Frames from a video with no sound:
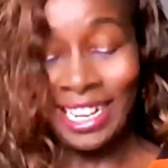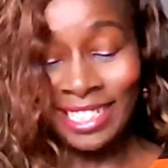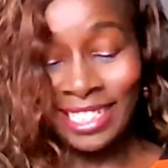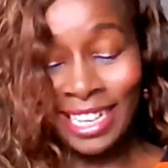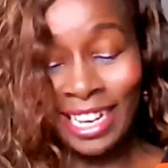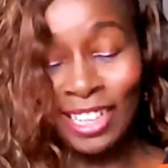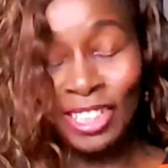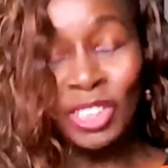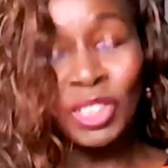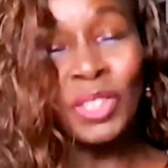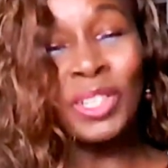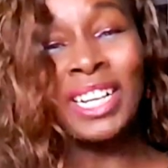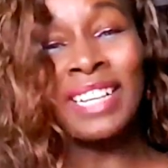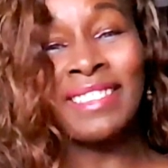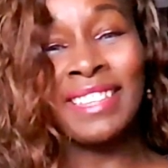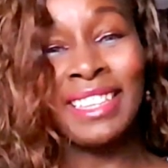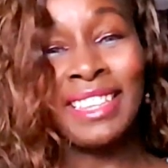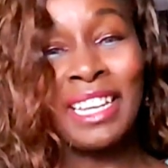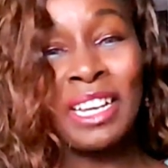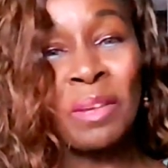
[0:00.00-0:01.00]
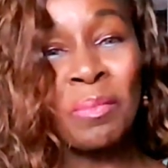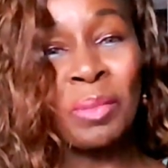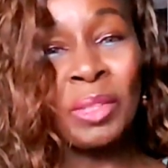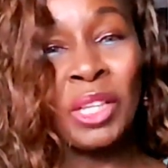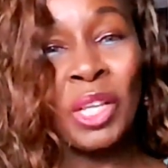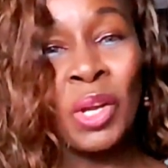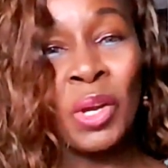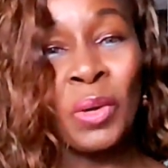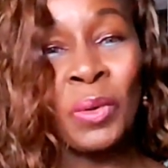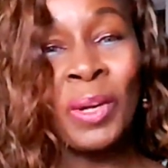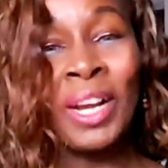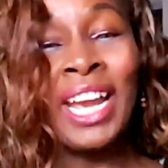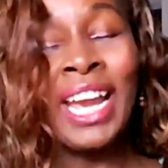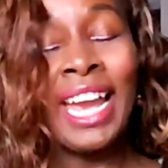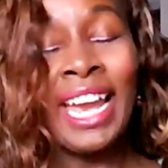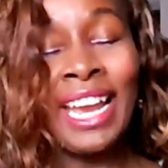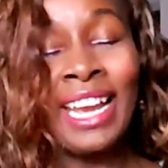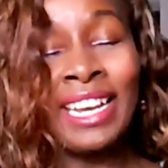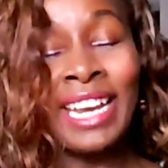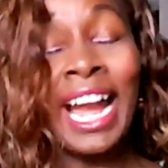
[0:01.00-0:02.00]
take a look at the link below,
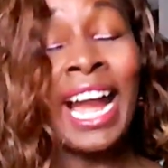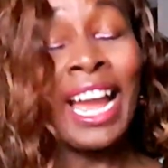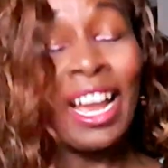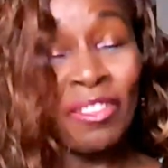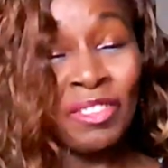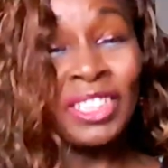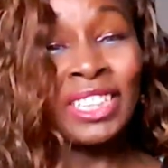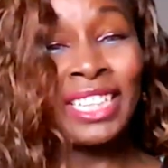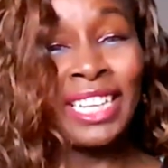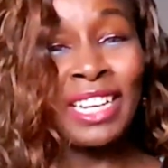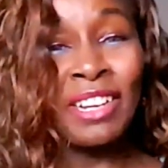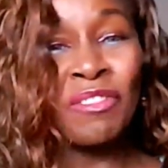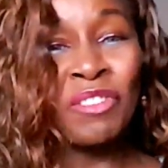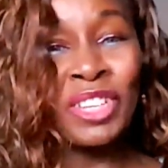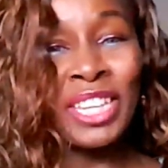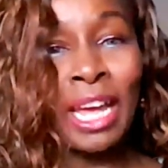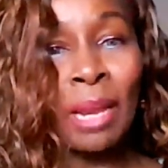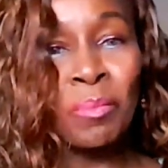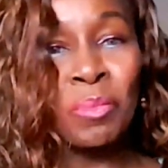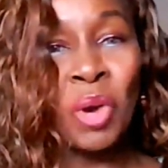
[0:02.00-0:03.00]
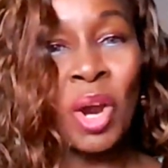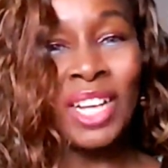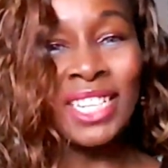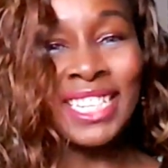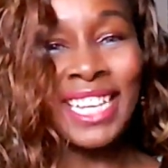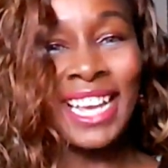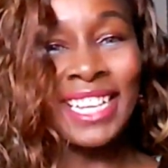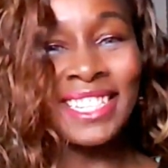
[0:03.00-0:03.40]
and I have a link for that process.